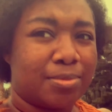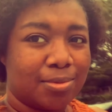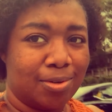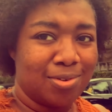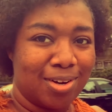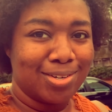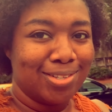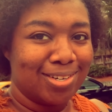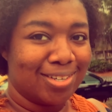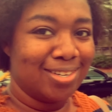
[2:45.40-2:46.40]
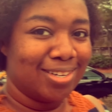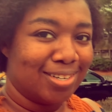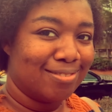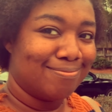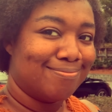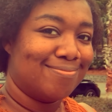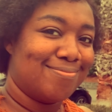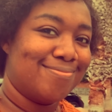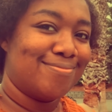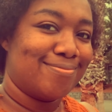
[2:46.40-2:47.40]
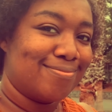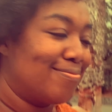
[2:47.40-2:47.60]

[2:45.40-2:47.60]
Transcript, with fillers: Oh girl, you look good. Take your